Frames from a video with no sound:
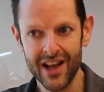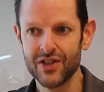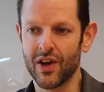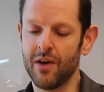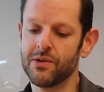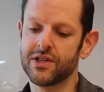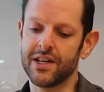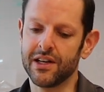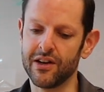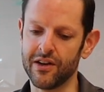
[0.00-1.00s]
So I almost
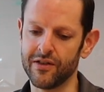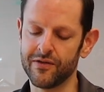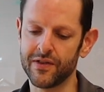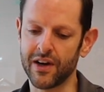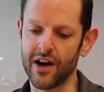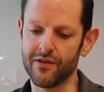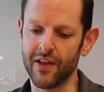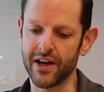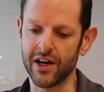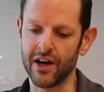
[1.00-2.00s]
think of kind of like